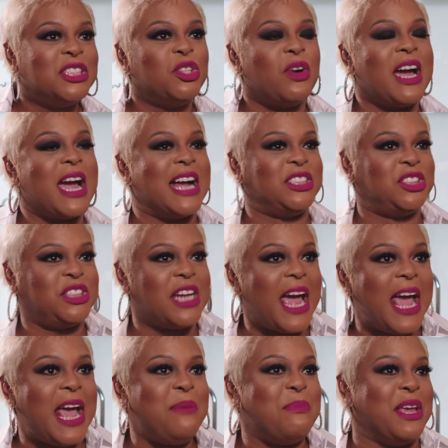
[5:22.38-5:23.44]
So I got
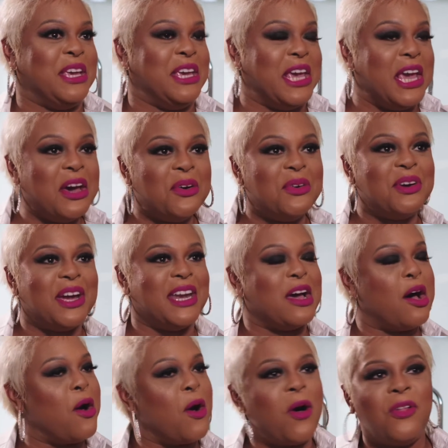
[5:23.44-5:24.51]
shame and guilt
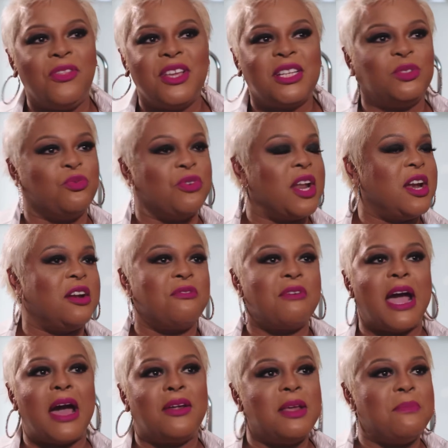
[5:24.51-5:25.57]
and all this running
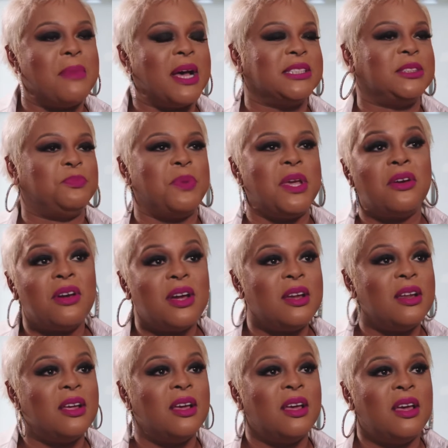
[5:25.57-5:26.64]
around in my
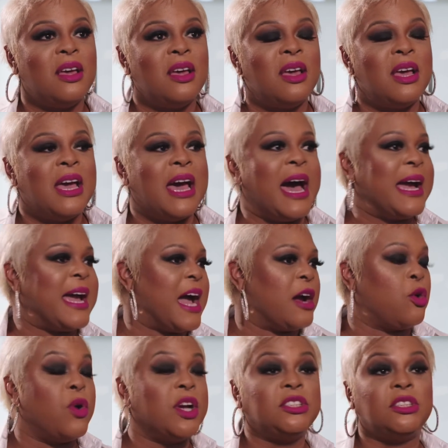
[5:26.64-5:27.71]
spirit. I
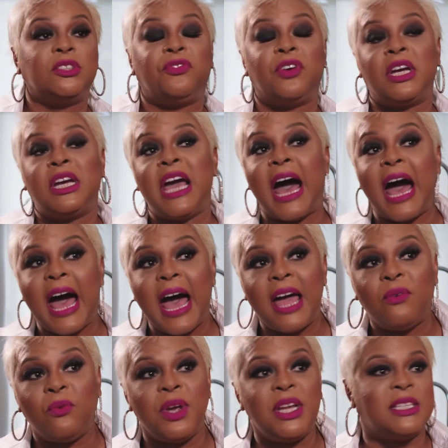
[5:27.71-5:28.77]
got questions for
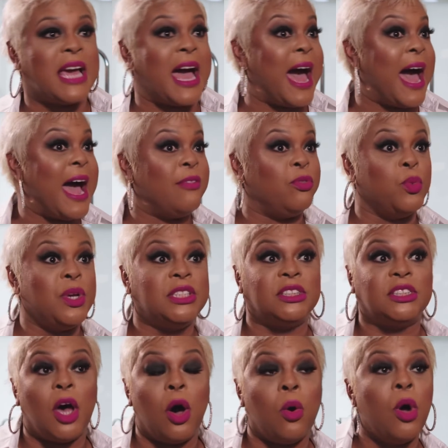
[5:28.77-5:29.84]
God. We tithe, we
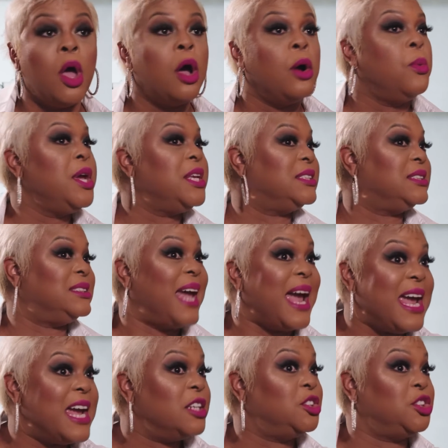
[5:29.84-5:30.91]
sow, we
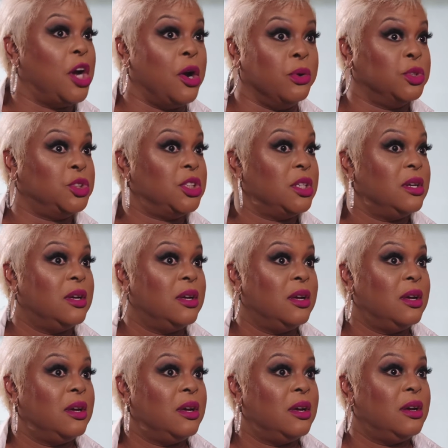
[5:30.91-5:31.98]
stay in church,
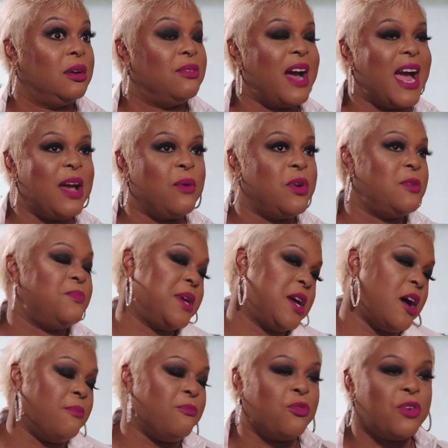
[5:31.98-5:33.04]
right? We'd
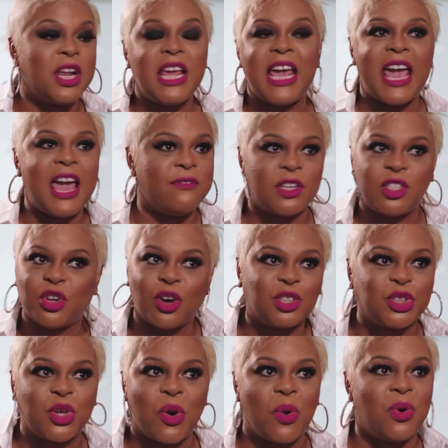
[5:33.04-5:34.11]
become really heavy
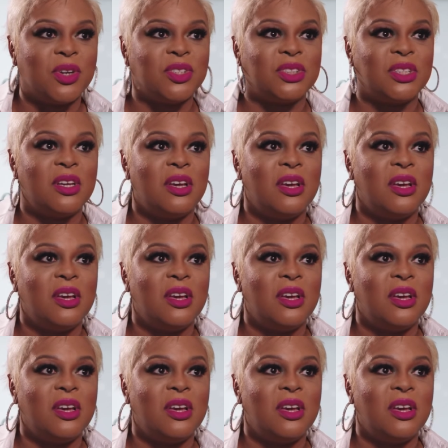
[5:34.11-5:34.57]
churchgoers.